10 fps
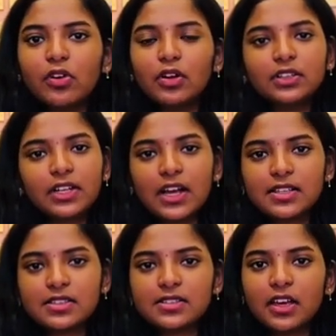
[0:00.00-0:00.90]
All the
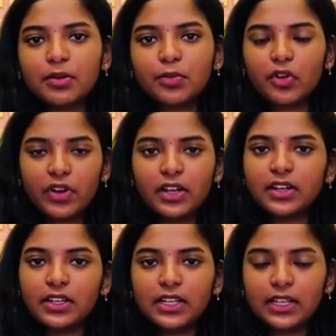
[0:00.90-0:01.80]
classes are
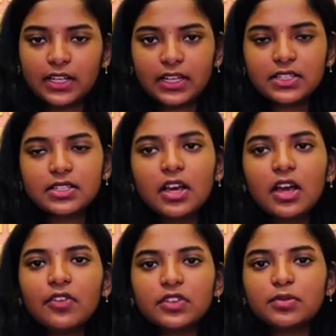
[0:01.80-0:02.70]
provided in English,
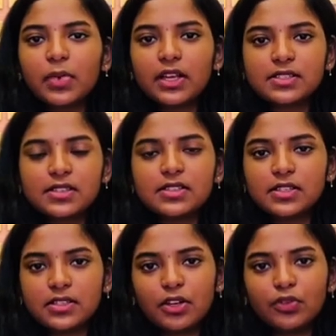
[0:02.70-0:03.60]
which makes us
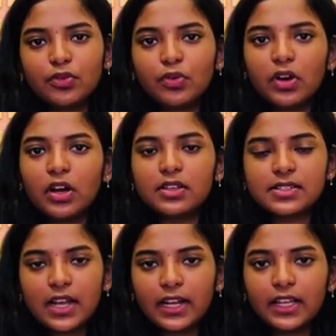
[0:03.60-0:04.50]
easier to
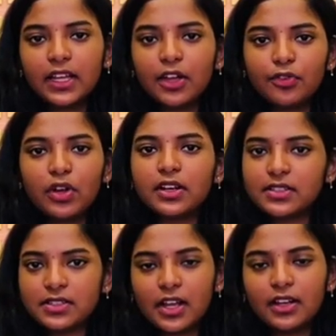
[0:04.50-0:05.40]
study and to
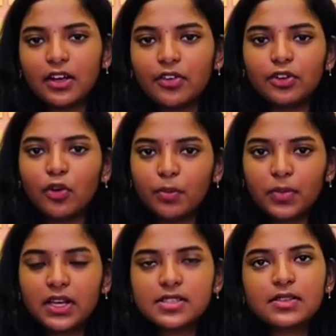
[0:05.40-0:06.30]
understand our
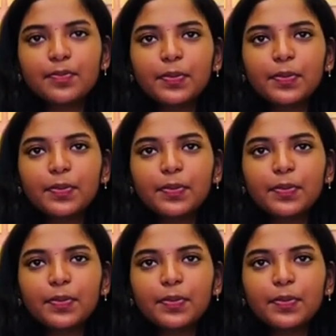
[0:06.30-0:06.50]
topics.